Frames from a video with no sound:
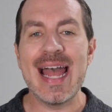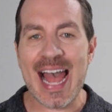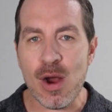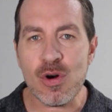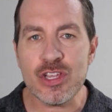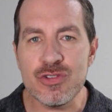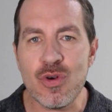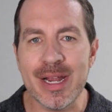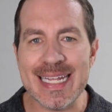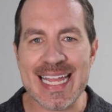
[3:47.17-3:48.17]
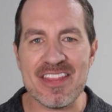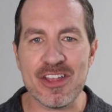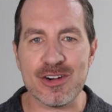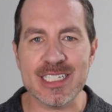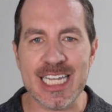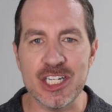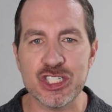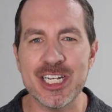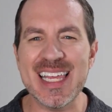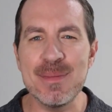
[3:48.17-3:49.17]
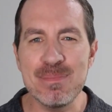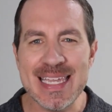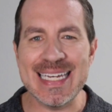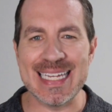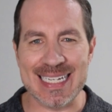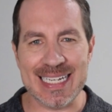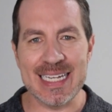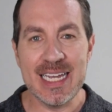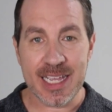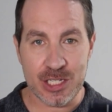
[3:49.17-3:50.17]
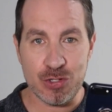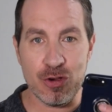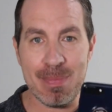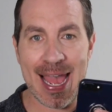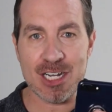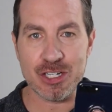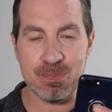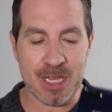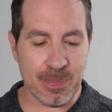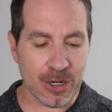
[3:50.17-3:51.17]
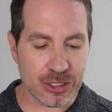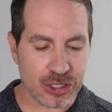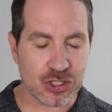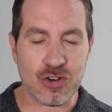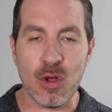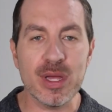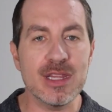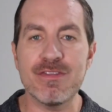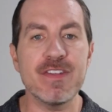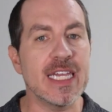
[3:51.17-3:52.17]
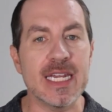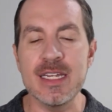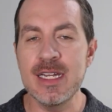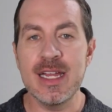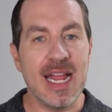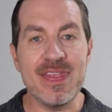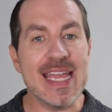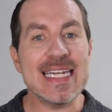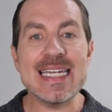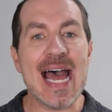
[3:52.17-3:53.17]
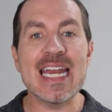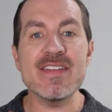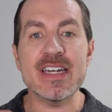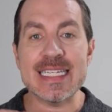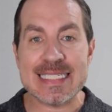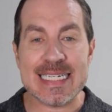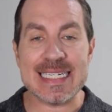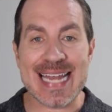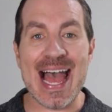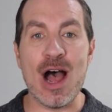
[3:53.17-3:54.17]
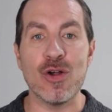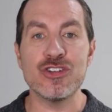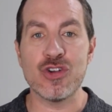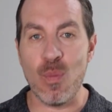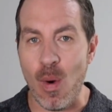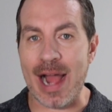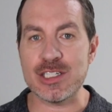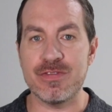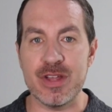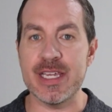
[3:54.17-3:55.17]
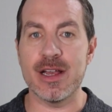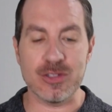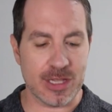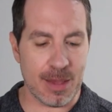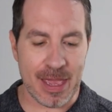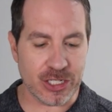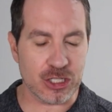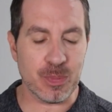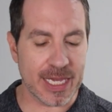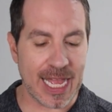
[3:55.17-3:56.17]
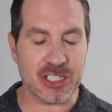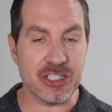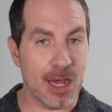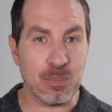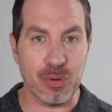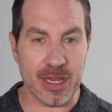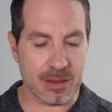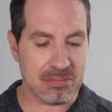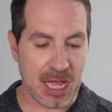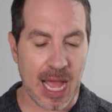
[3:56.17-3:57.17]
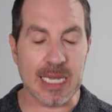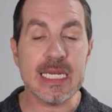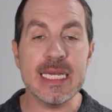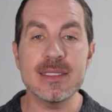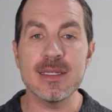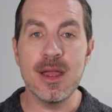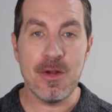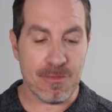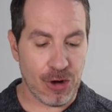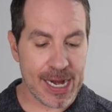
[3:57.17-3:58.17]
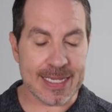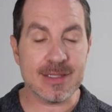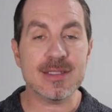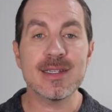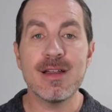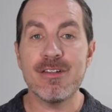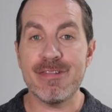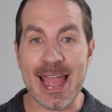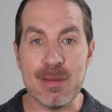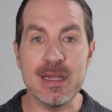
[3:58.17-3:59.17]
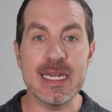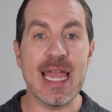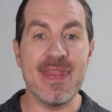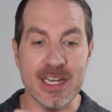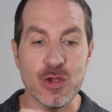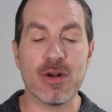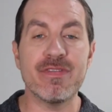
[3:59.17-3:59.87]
How are you going to get their attention immediately? Because you imagine, people are just scrolling the feed, and they did not even sit down to watch videos. They may just be catching up with colleagues, friends, family, and then your